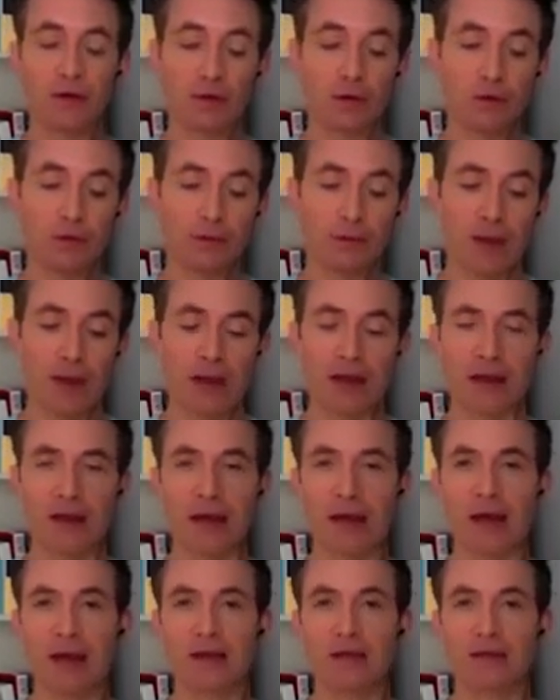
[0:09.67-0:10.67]
Dawn Butler
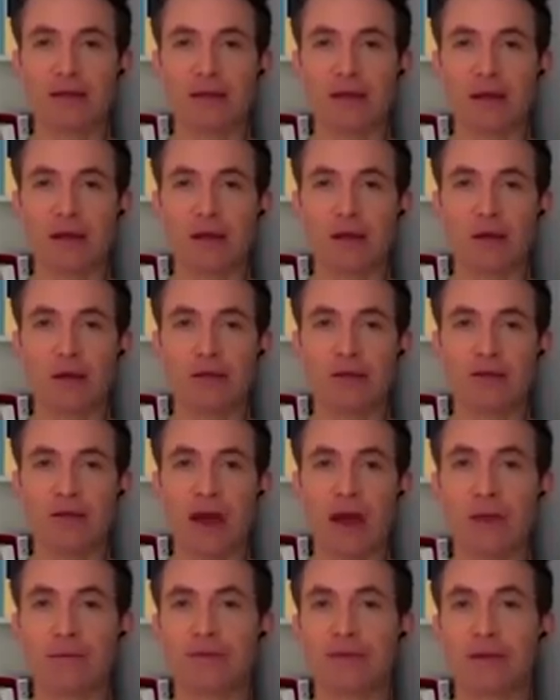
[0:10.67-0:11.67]
has accused
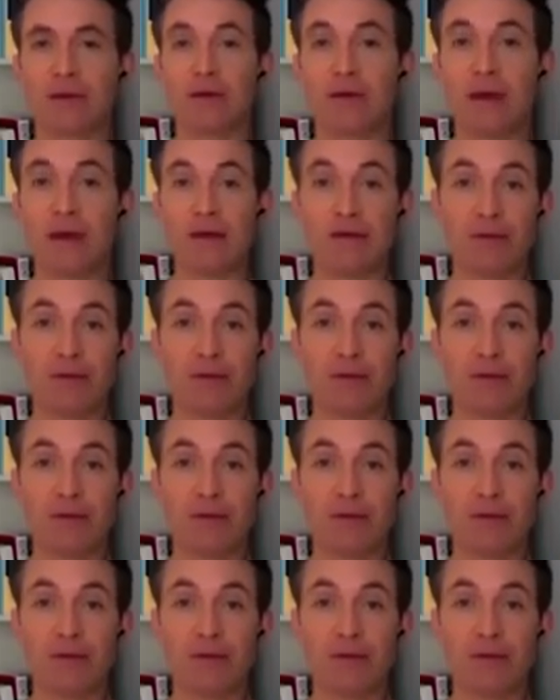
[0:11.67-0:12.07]
absolutely